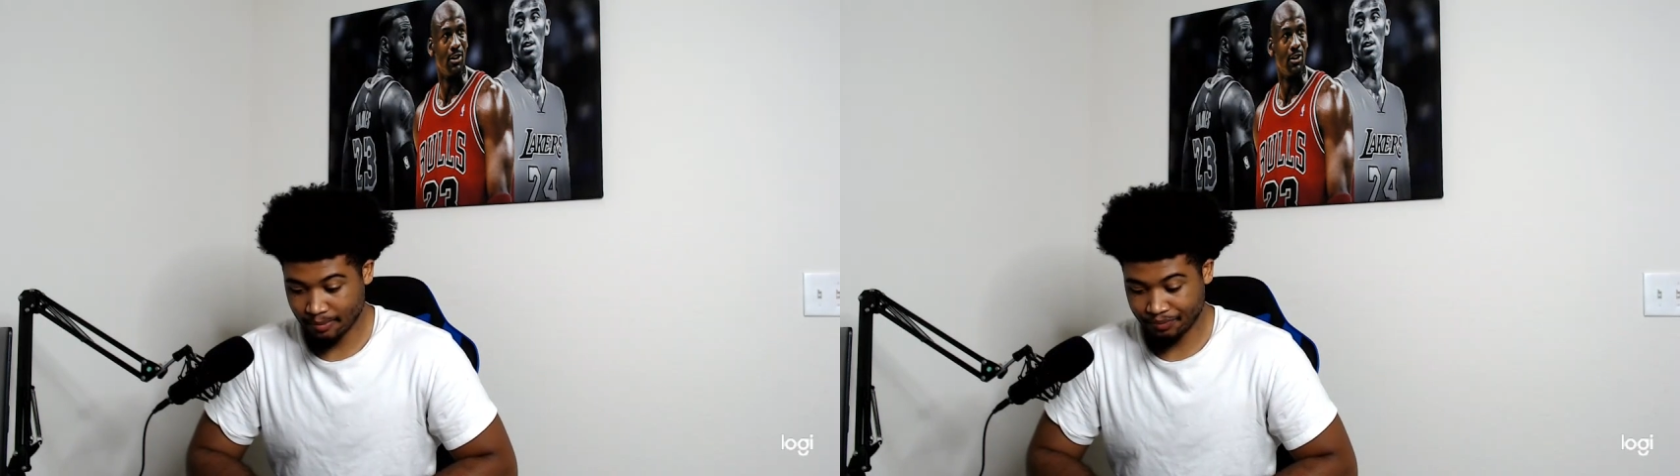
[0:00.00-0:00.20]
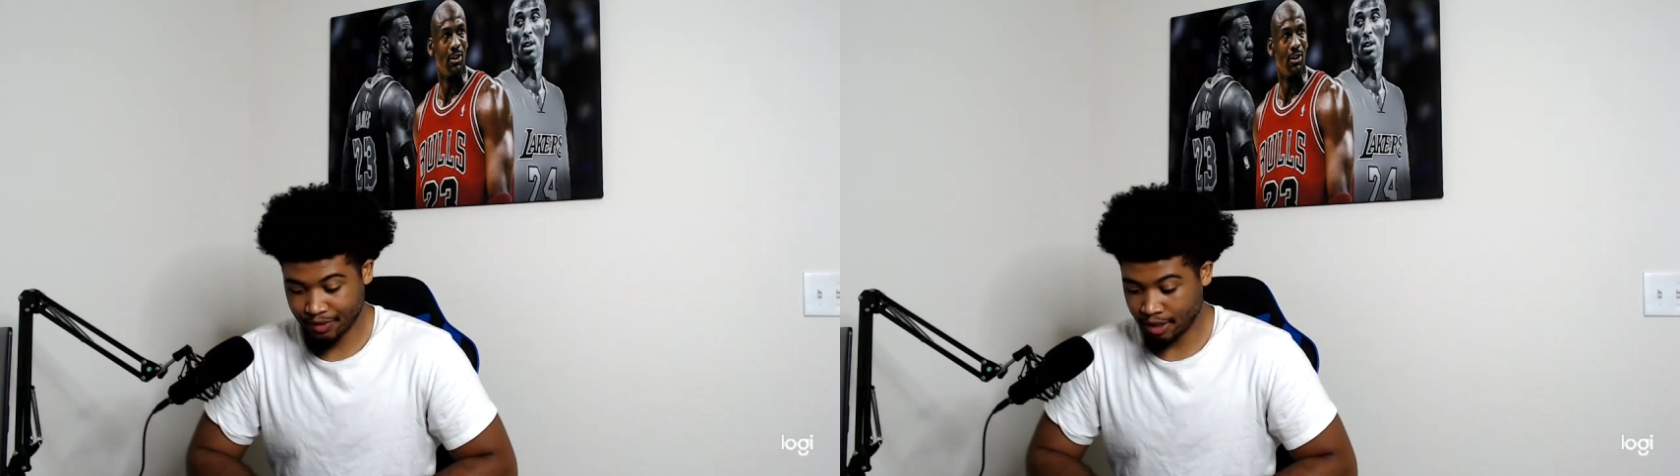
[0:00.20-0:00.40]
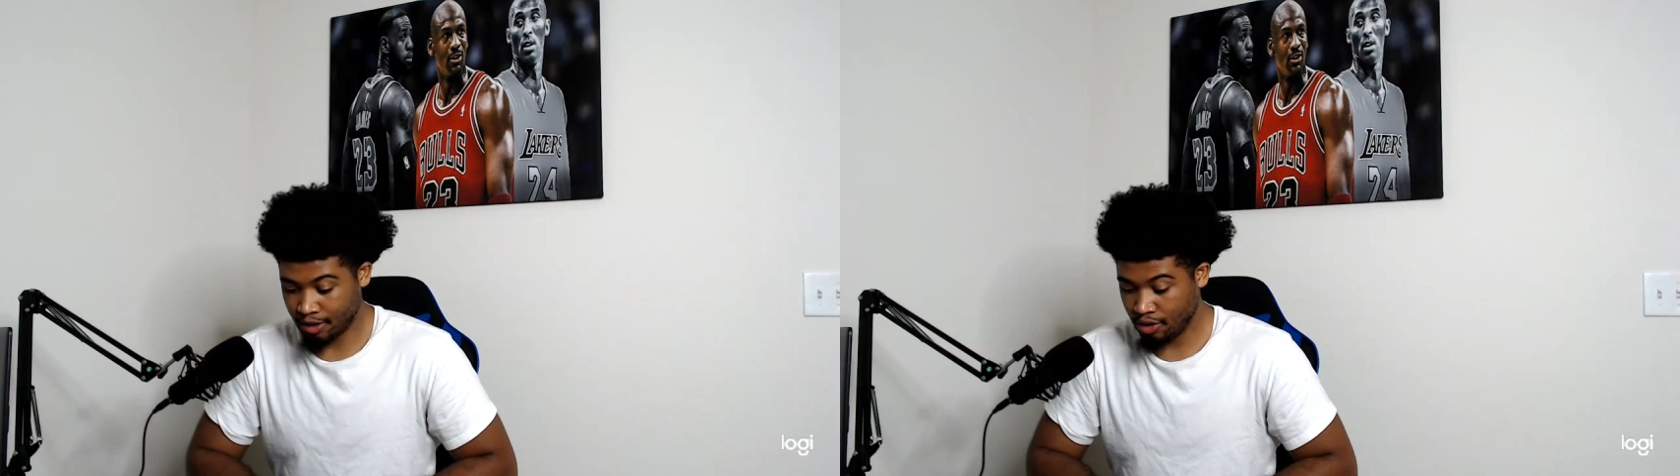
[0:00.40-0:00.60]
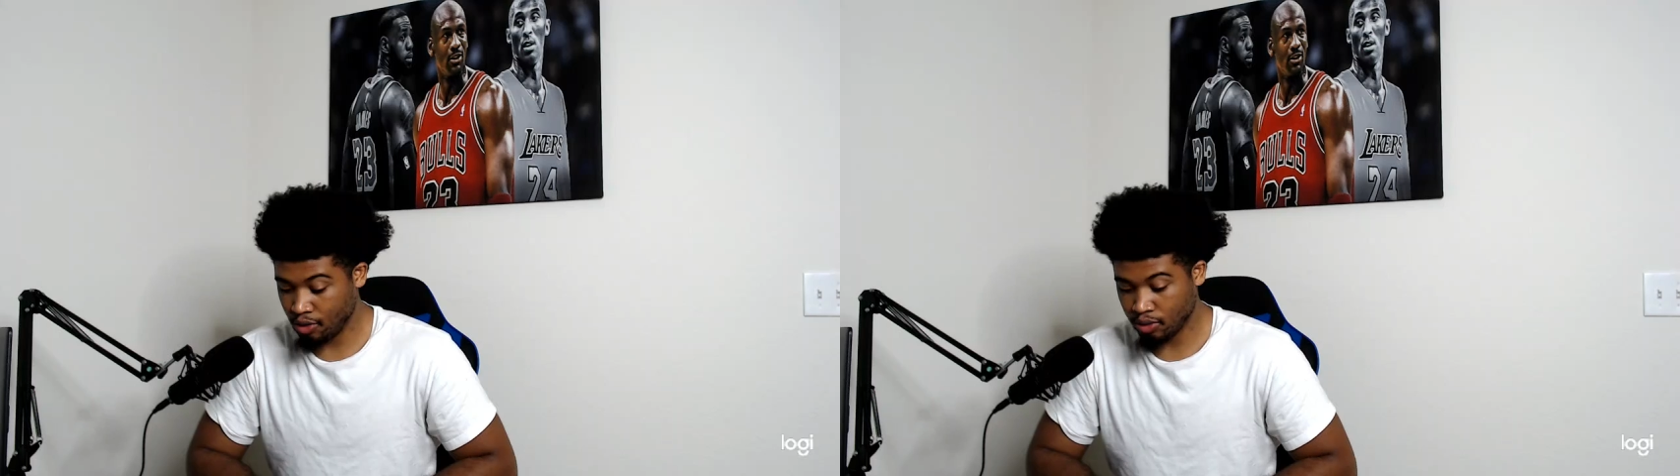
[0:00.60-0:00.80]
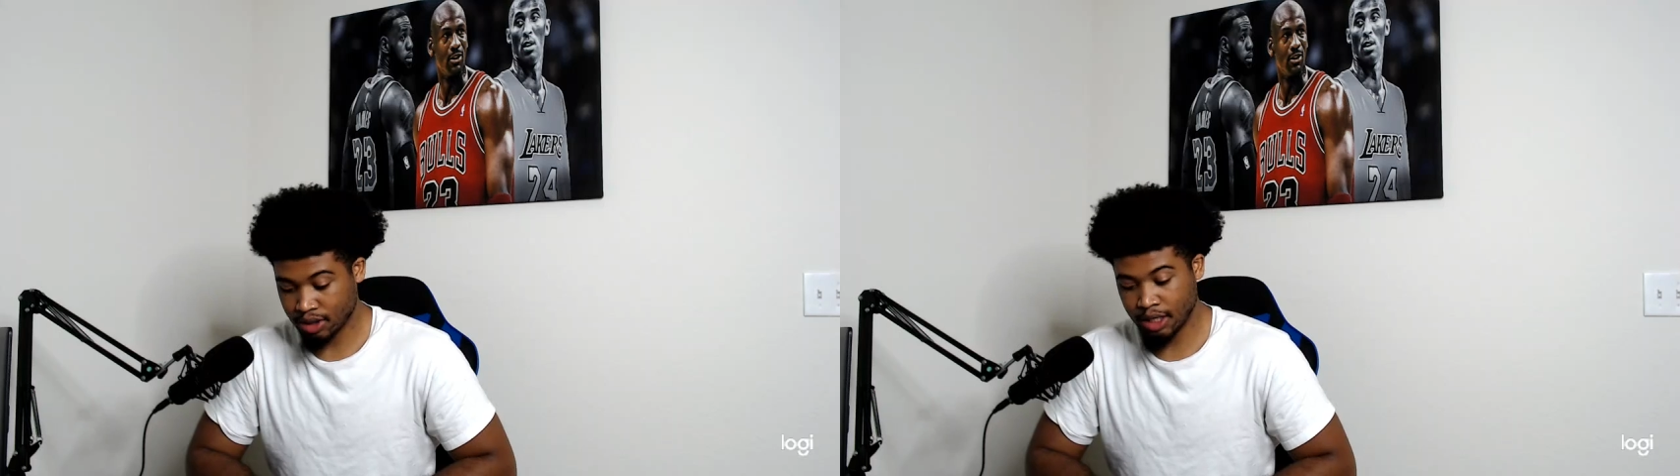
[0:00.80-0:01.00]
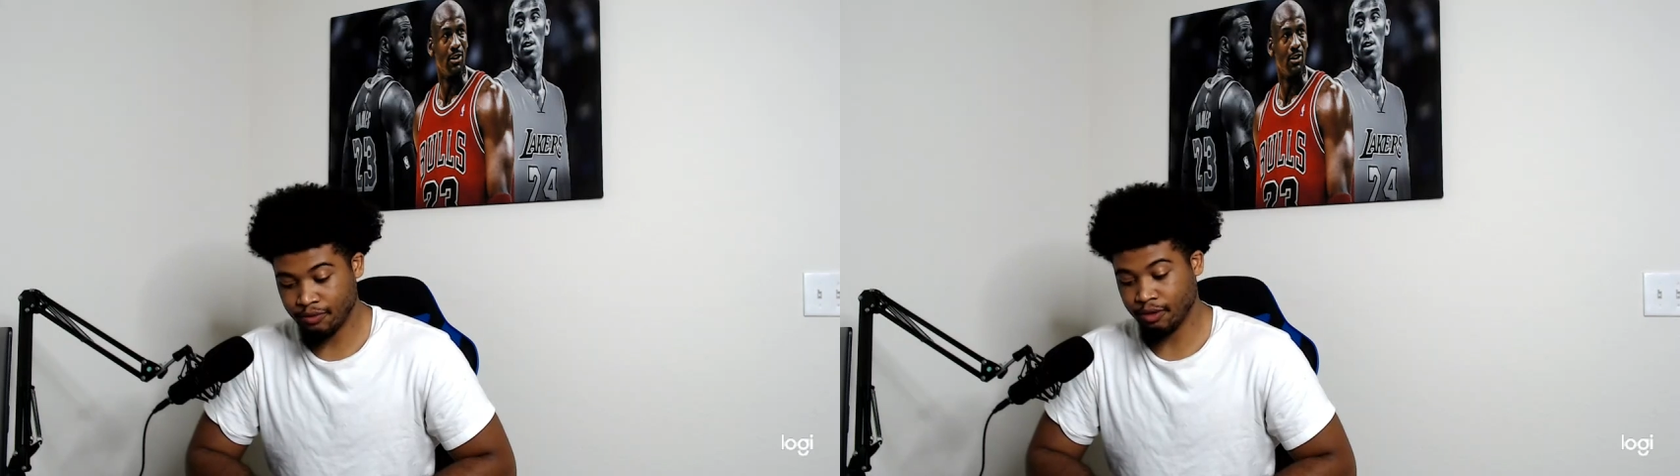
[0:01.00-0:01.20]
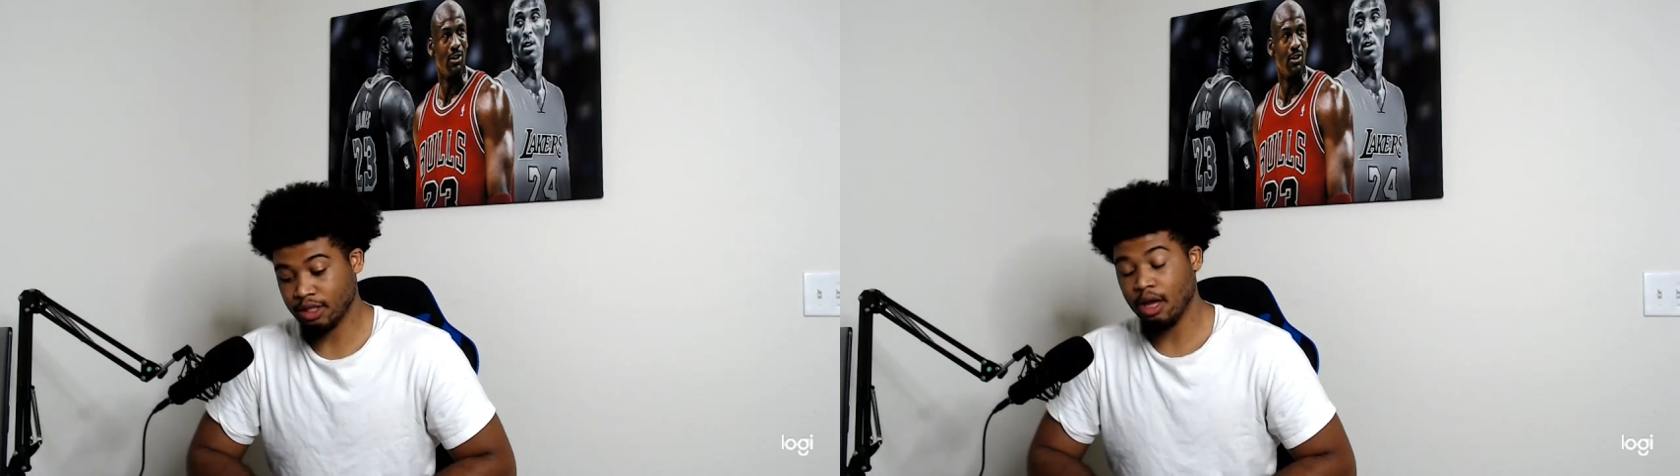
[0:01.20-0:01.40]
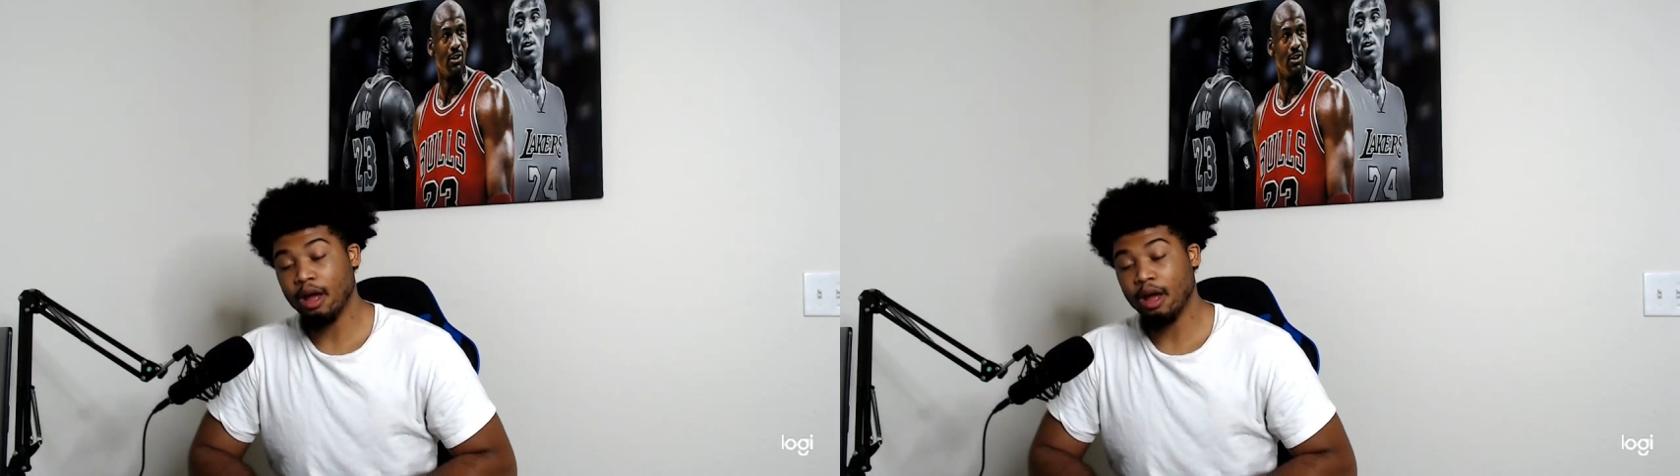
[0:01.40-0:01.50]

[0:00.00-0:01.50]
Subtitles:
a huge difference.